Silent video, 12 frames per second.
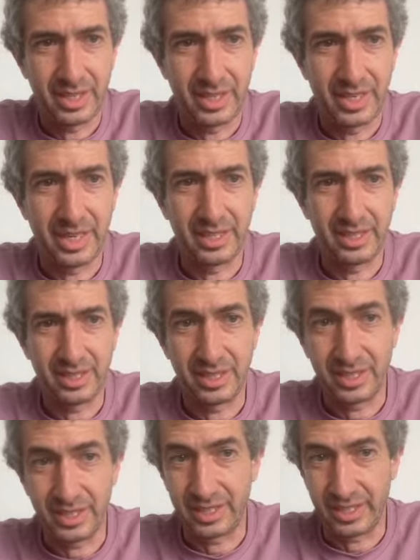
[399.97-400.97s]
and this
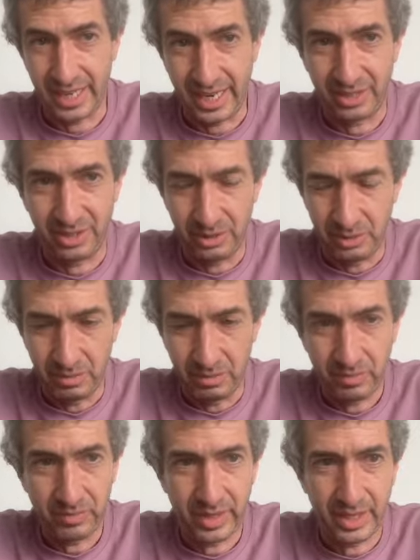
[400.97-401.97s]
is a tag too.
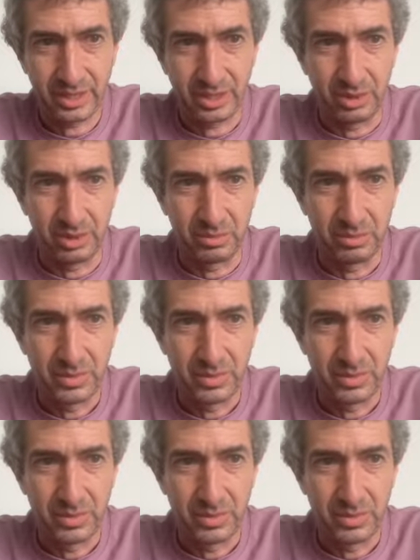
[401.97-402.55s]
So